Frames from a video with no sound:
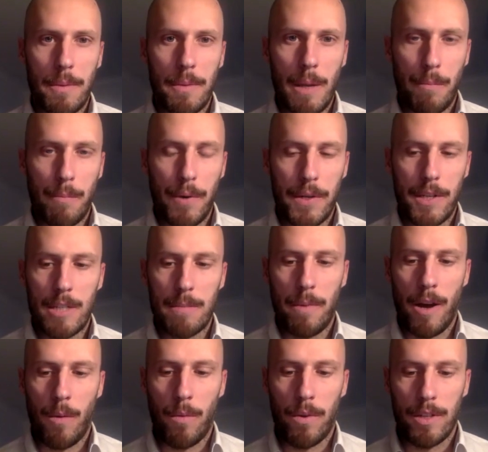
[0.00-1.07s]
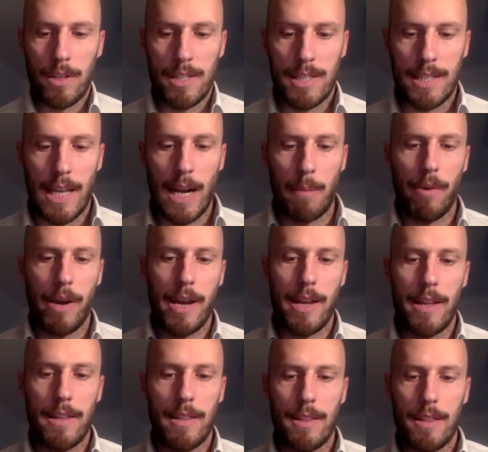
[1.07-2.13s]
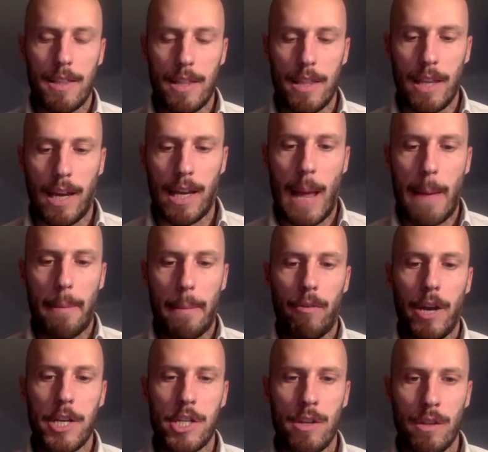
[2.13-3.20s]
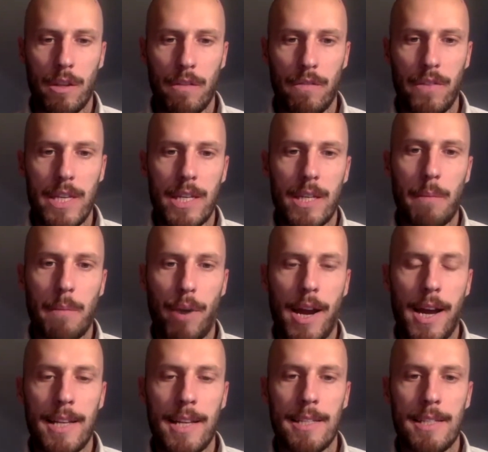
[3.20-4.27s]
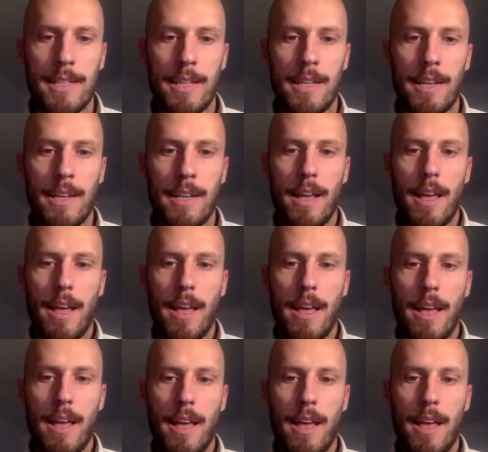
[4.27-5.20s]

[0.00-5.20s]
many bridges, but I want to celebrate the collaboration of the vegan brands and how